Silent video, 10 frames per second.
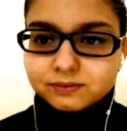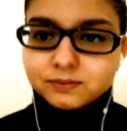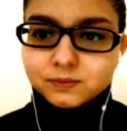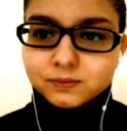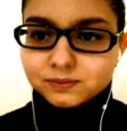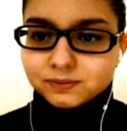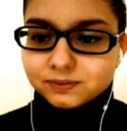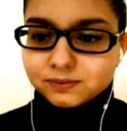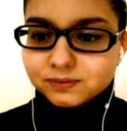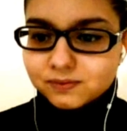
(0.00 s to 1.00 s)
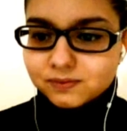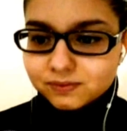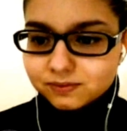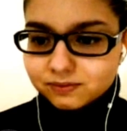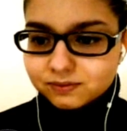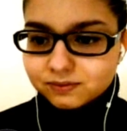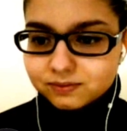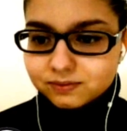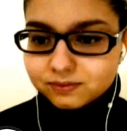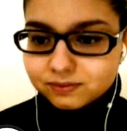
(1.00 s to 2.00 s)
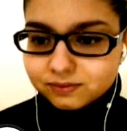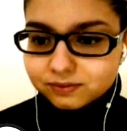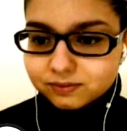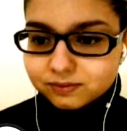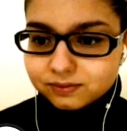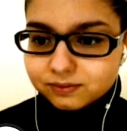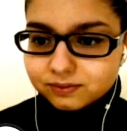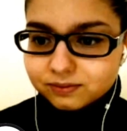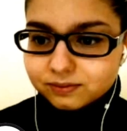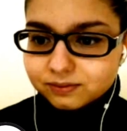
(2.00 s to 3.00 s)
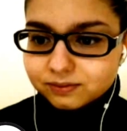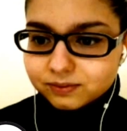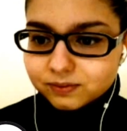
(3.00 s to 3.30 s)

No words are spoken by the person on screen.